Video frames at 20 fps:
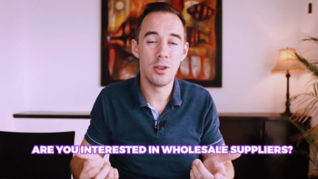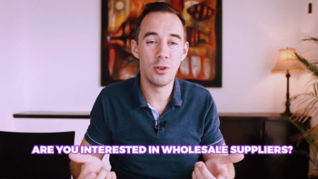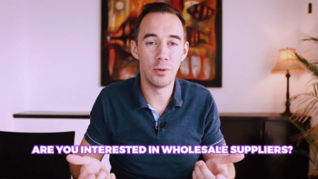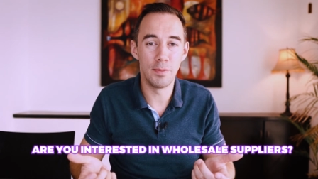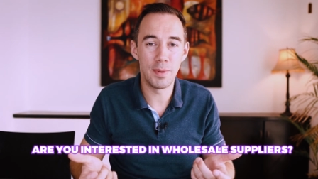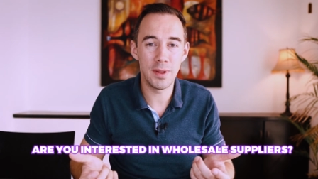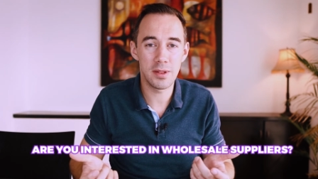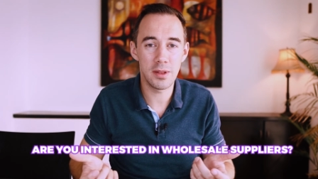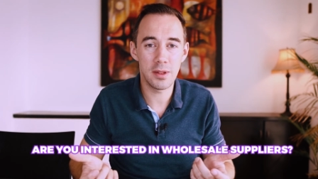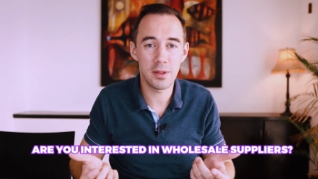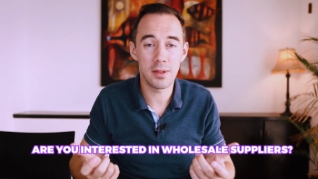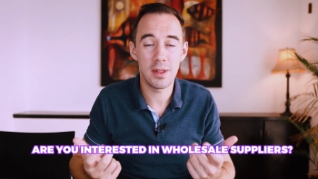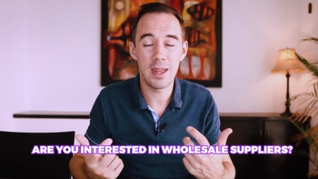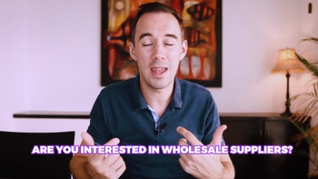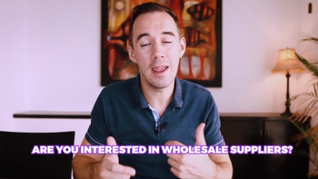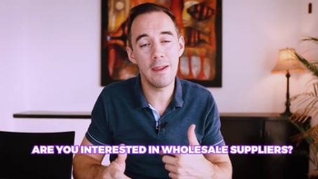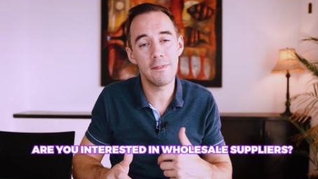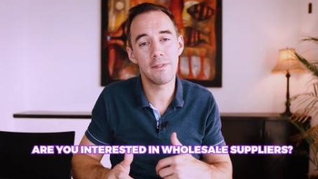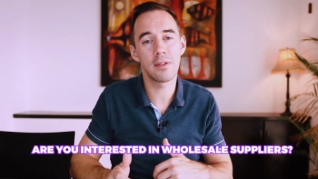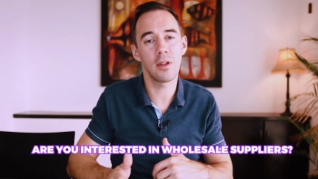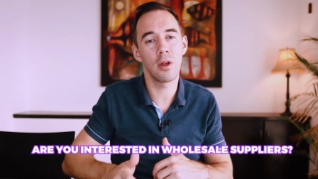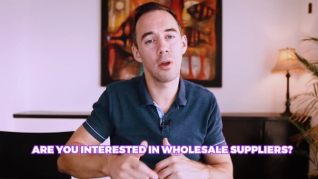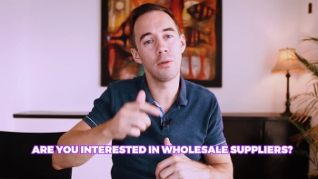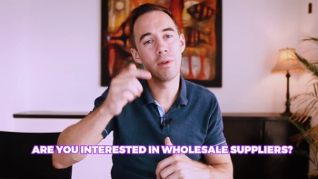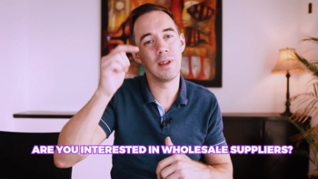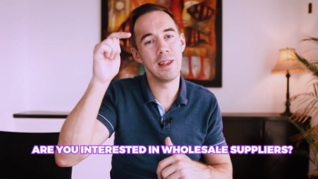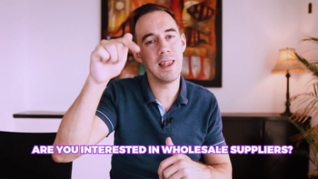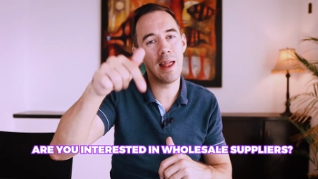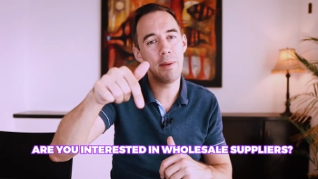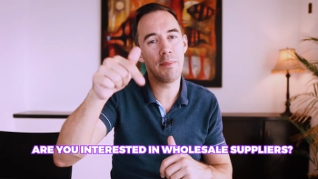your business? If so,
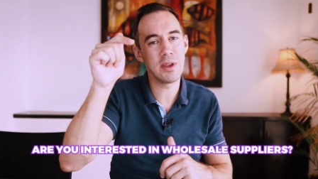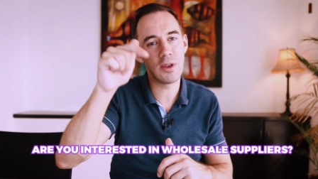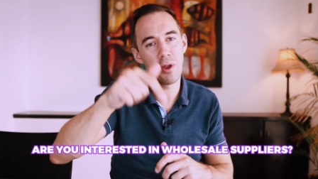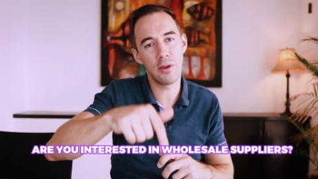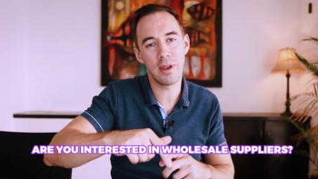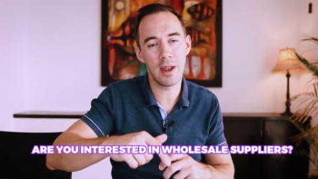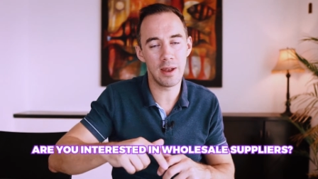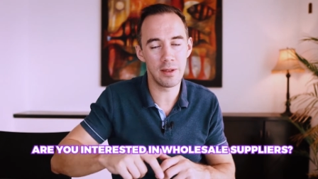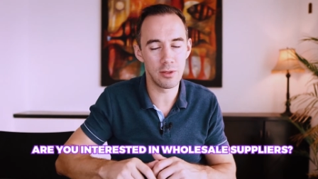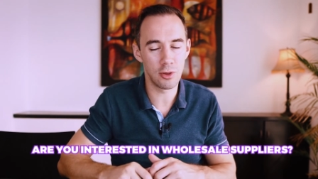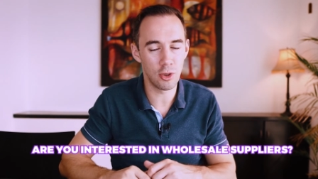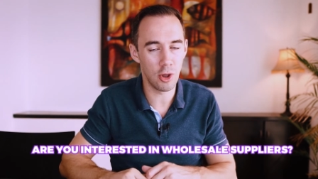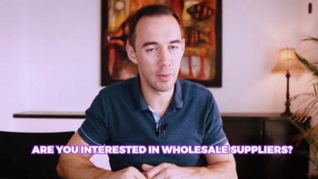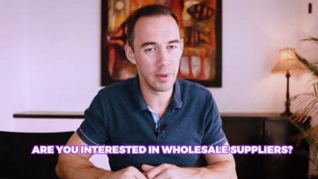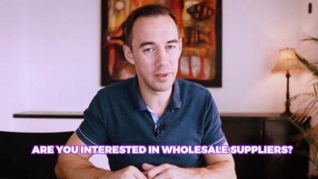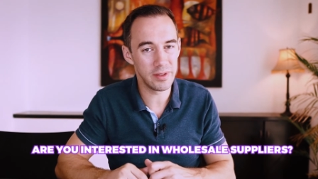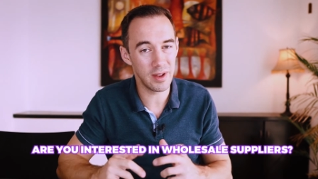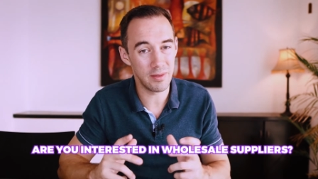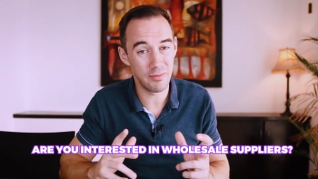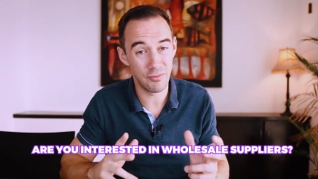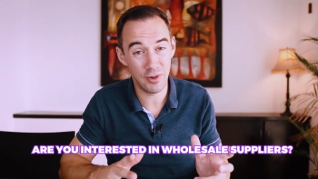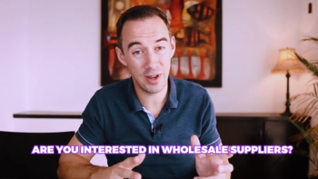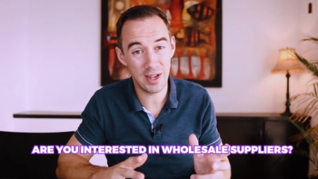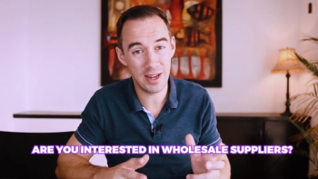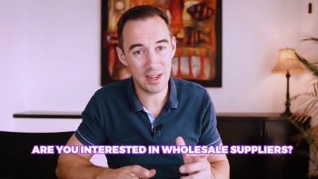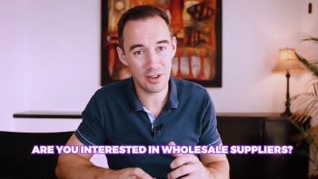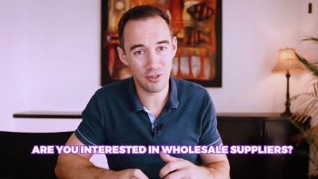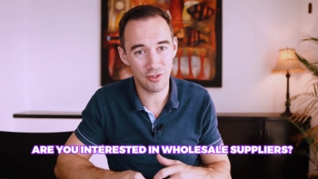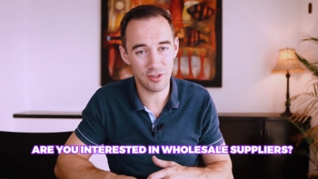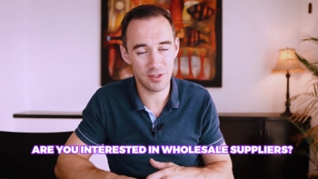let me know down in the comments. I'm really
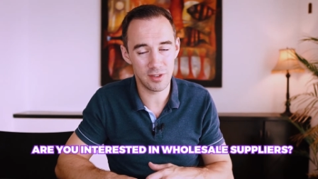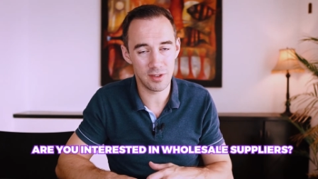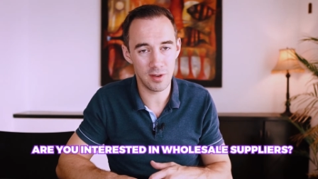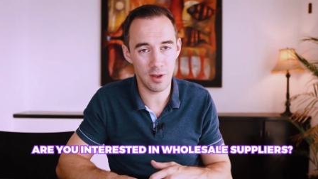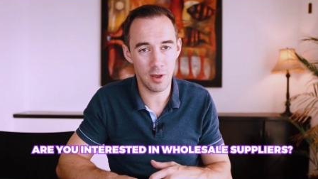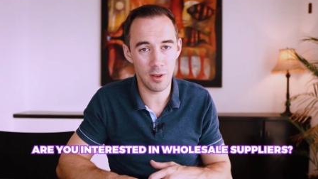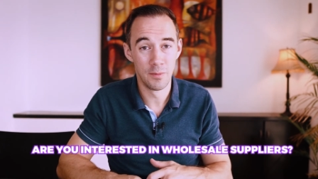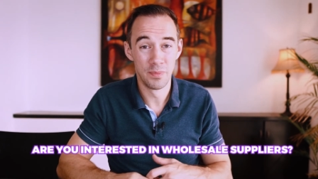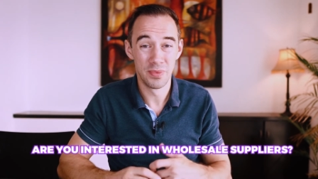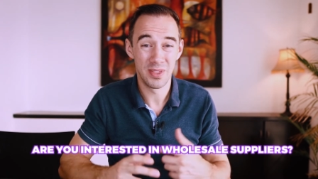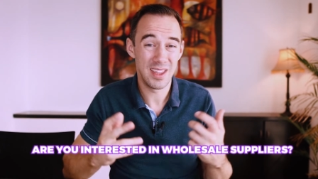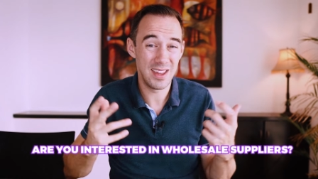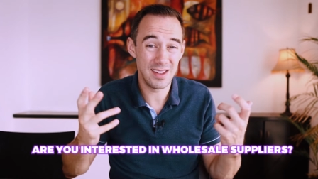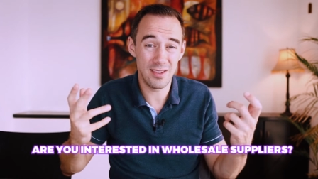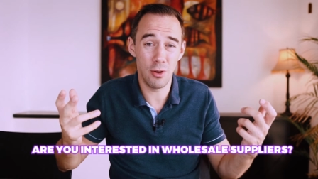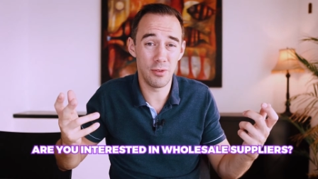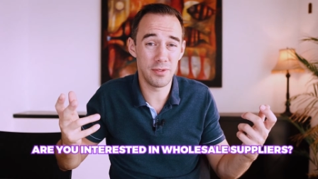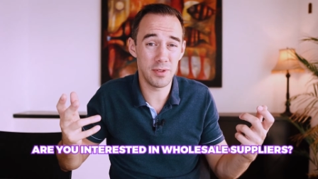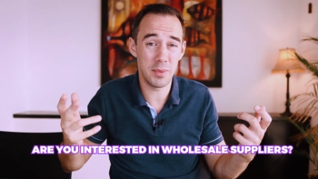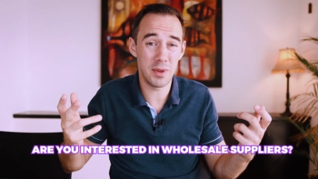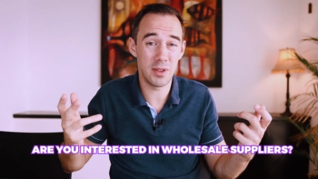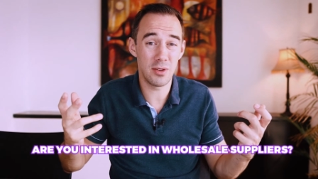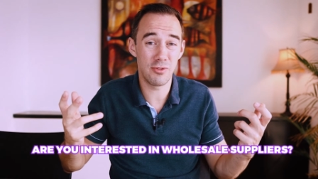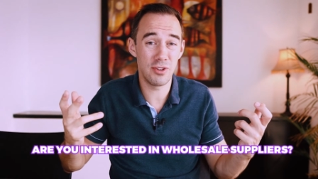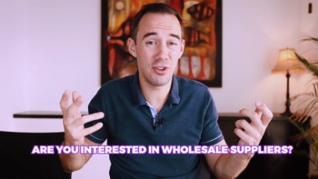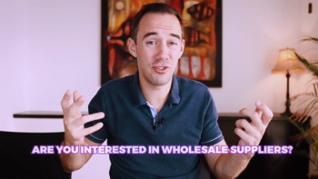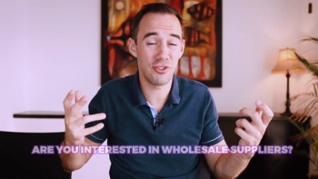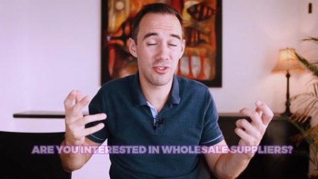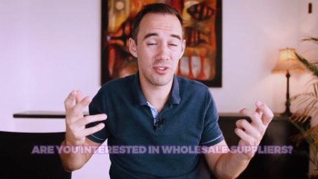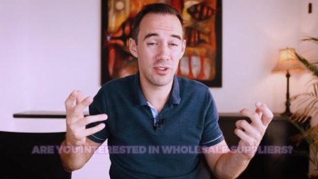interested to know, is wholesale something you're
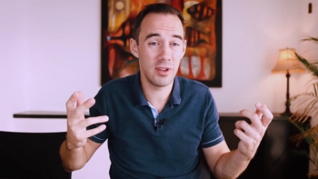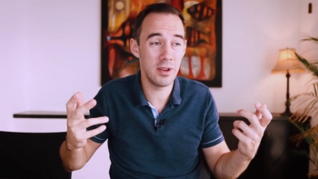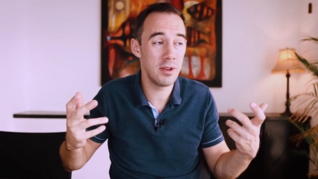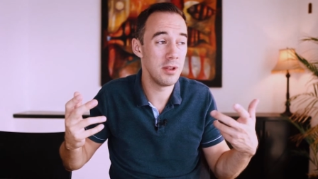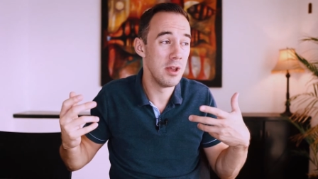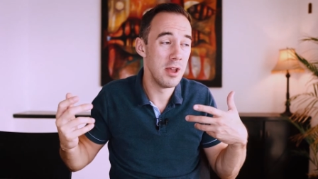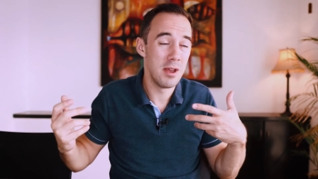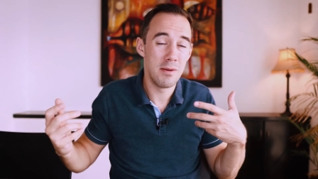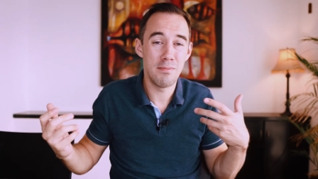interested in?